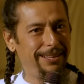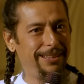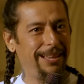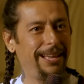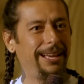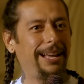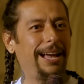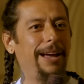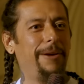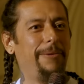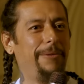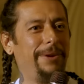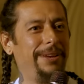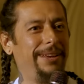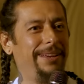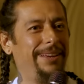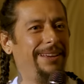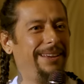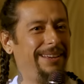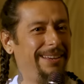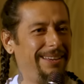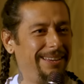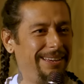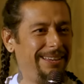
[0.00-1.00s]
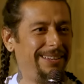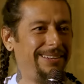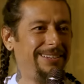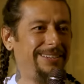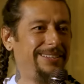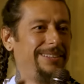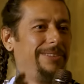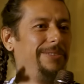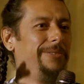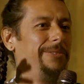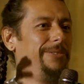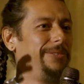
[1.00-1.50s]
Like, I went
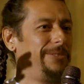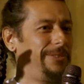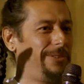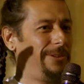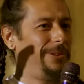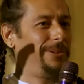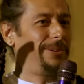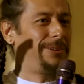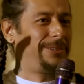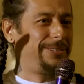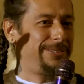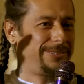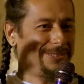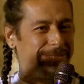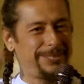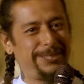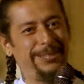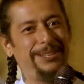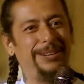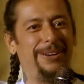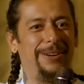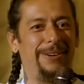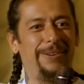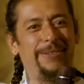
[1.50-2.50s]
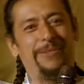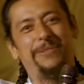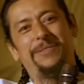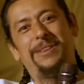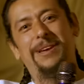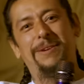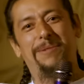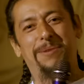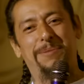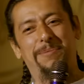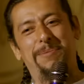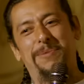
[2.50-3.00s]
into the casino
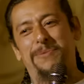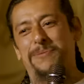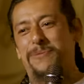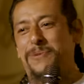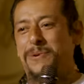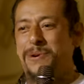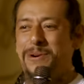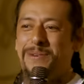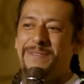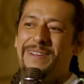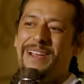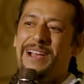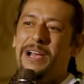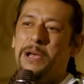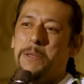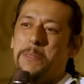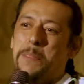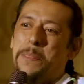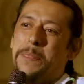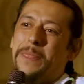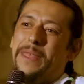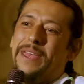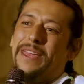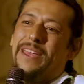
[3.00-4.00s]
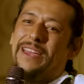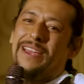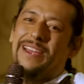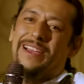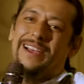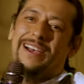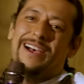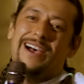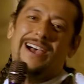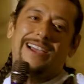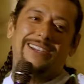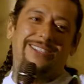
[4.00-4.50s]
that we perform at.
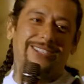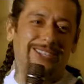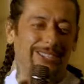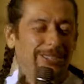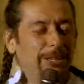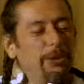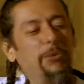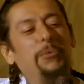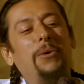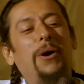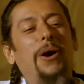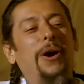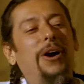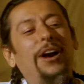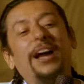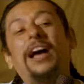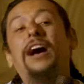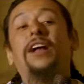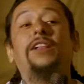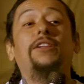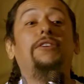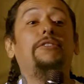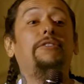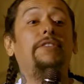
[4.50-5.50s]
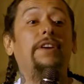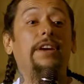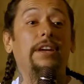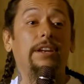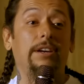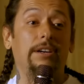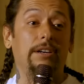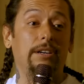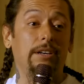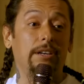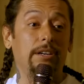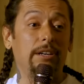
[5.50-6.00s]
I took the wrong
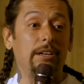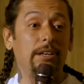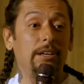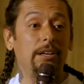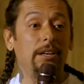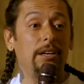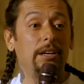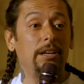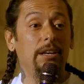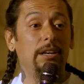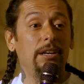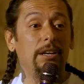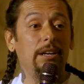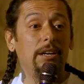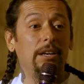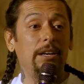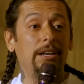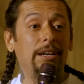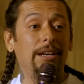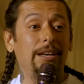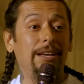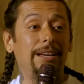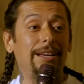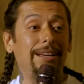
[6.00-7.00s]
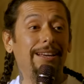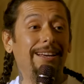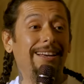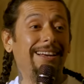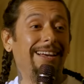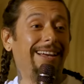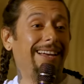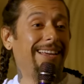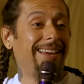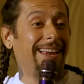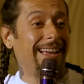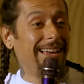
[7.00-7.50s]
elevator.
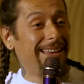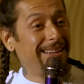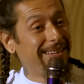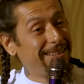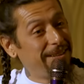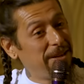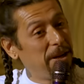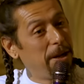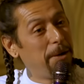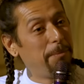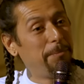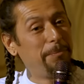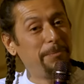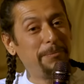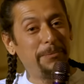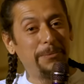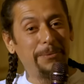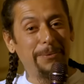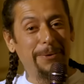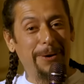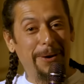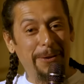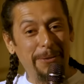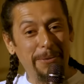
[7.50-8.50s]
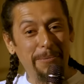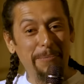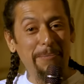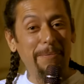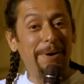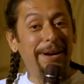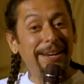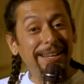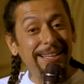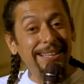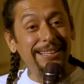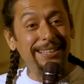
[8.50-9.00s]
And I ended up where all the
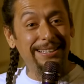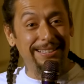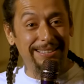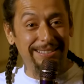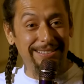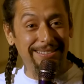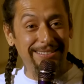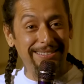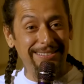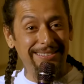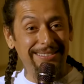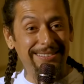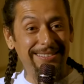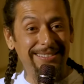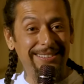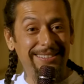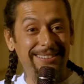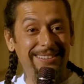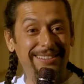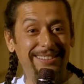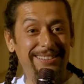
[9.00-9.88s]
money is.